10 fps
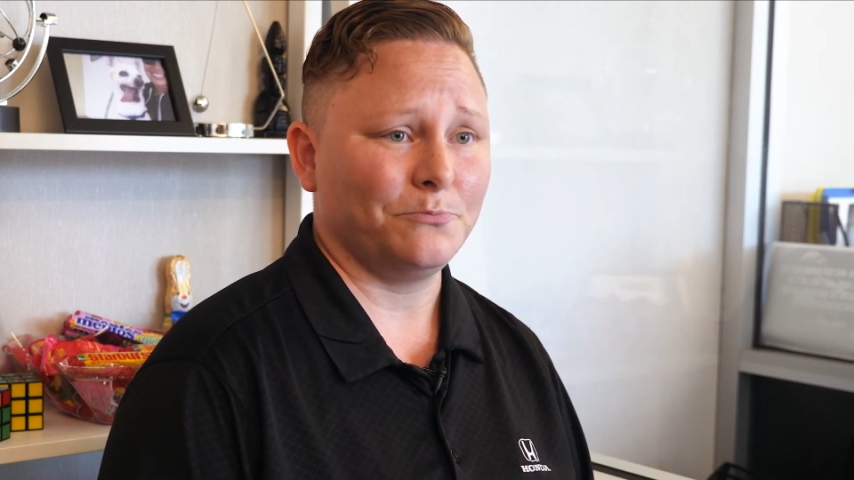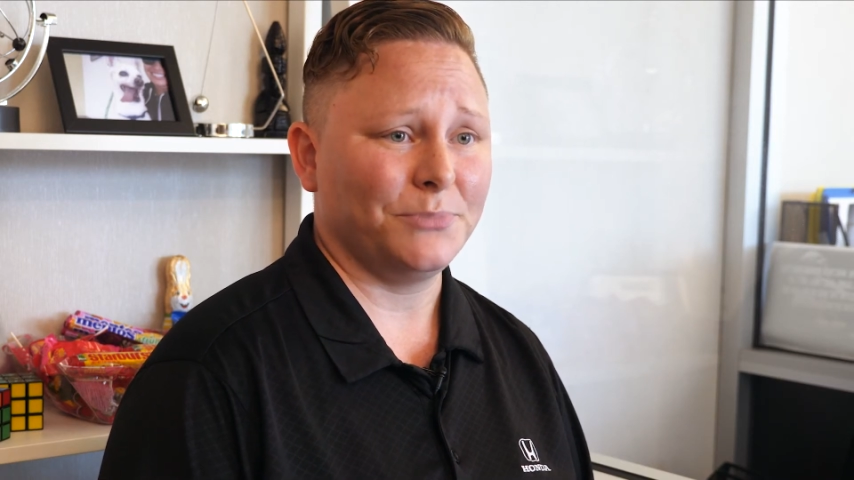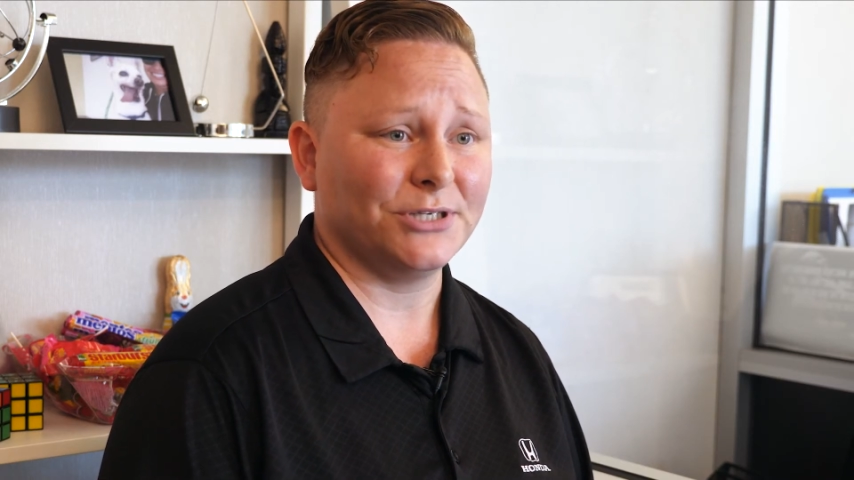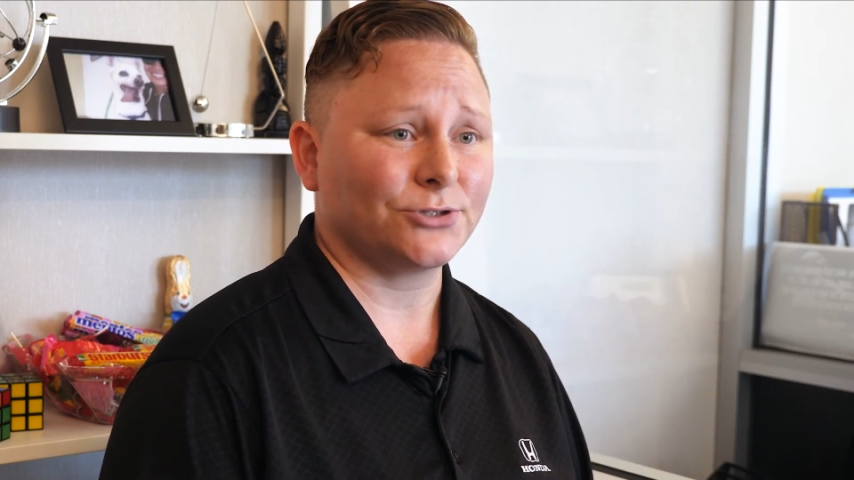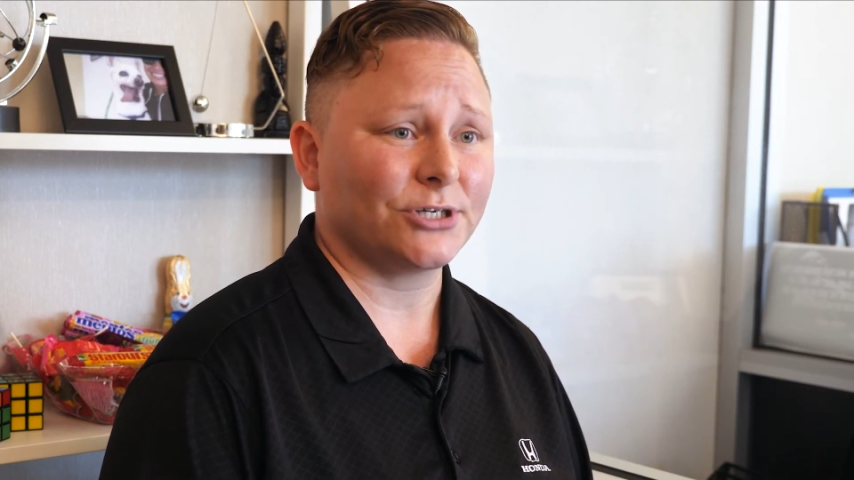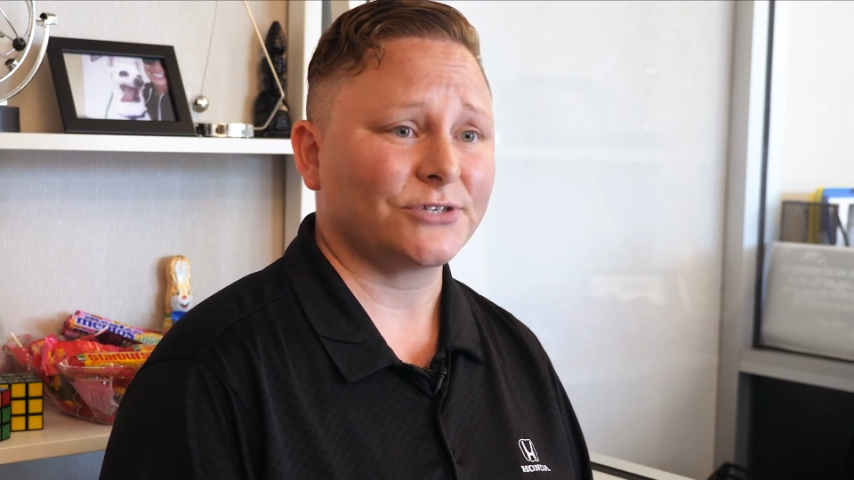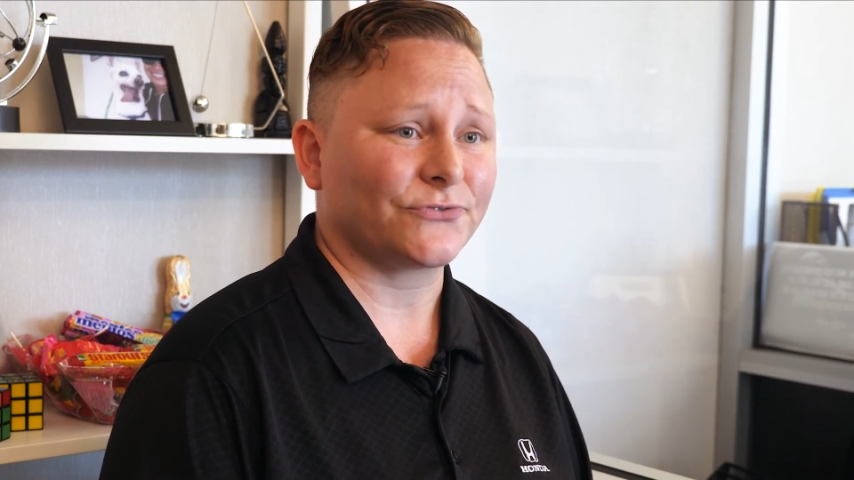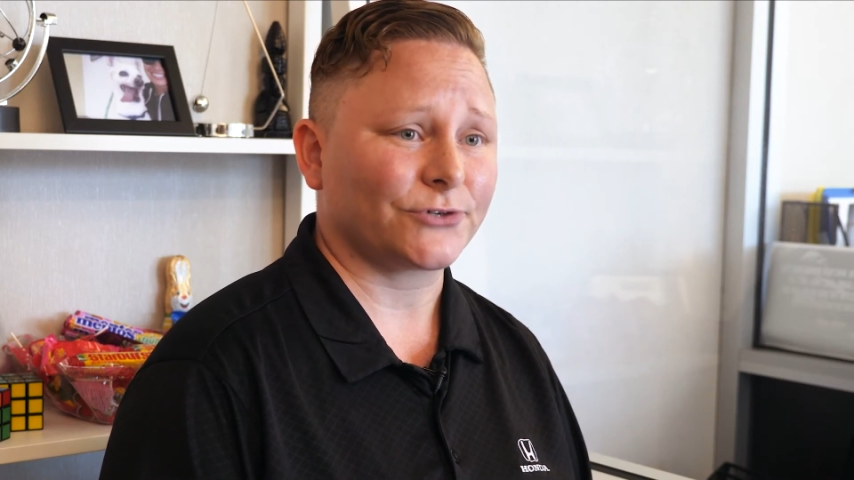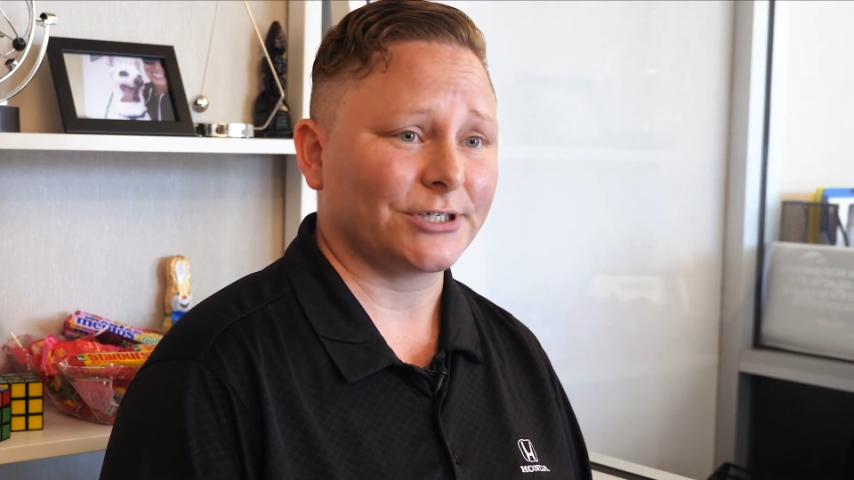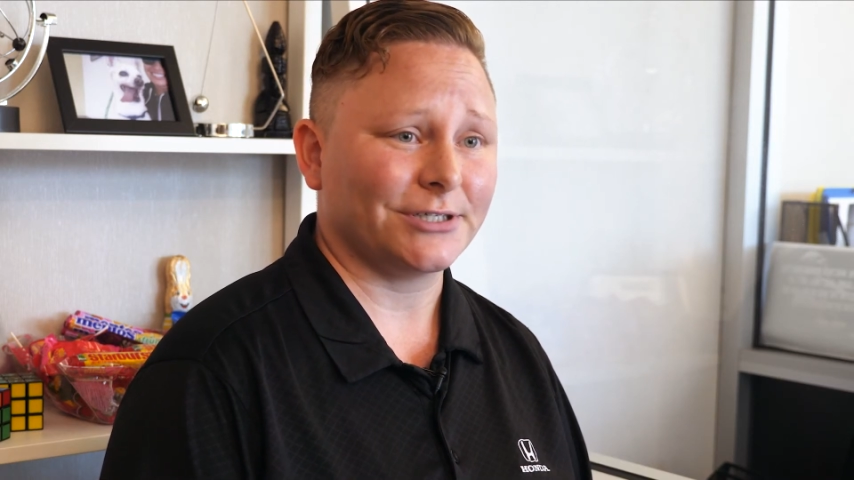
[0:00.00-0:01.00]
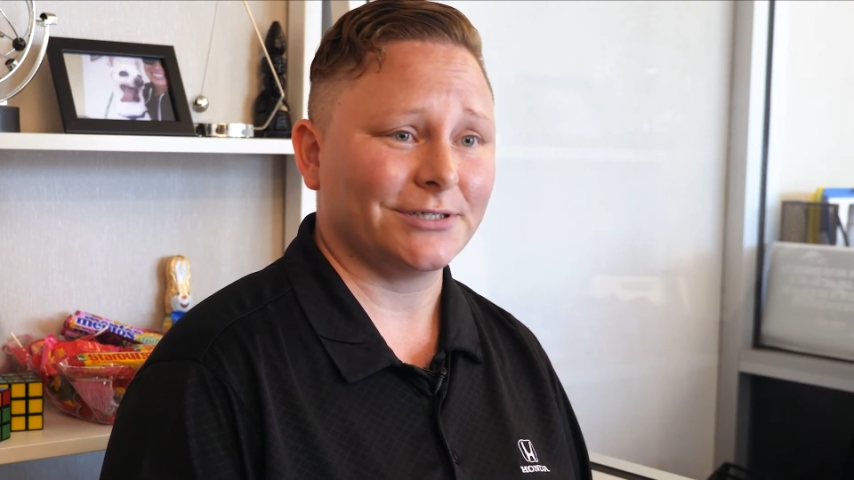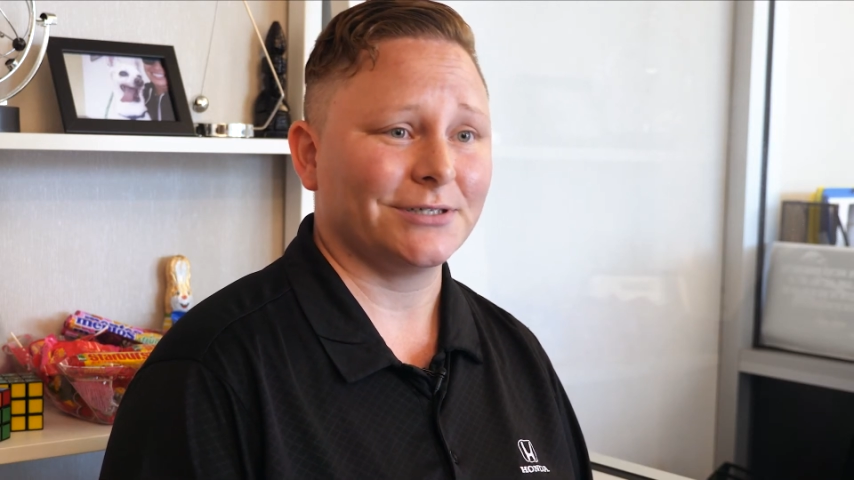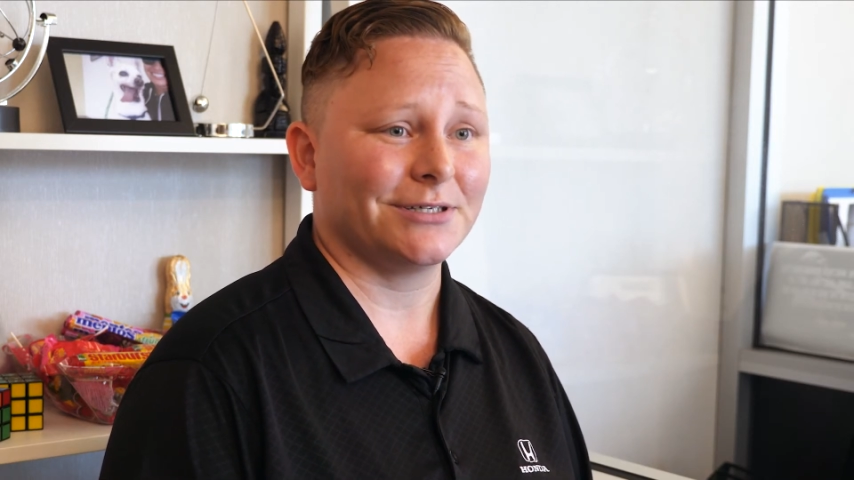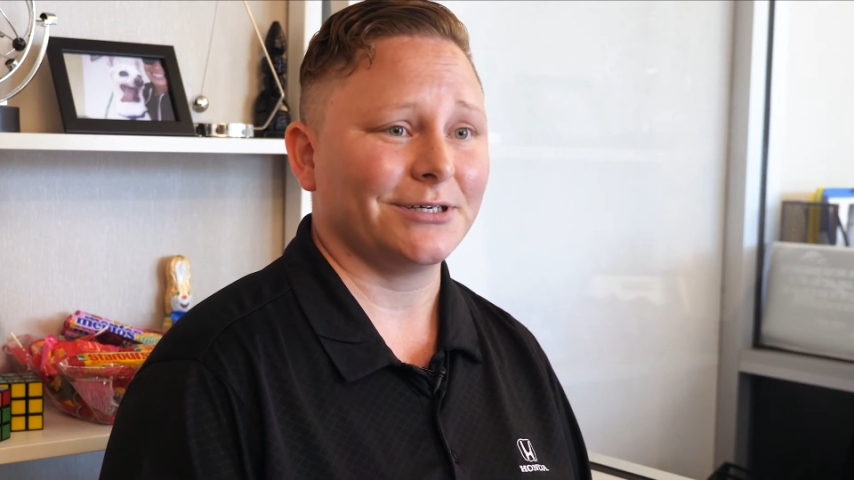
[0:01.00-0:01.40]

be stress-free,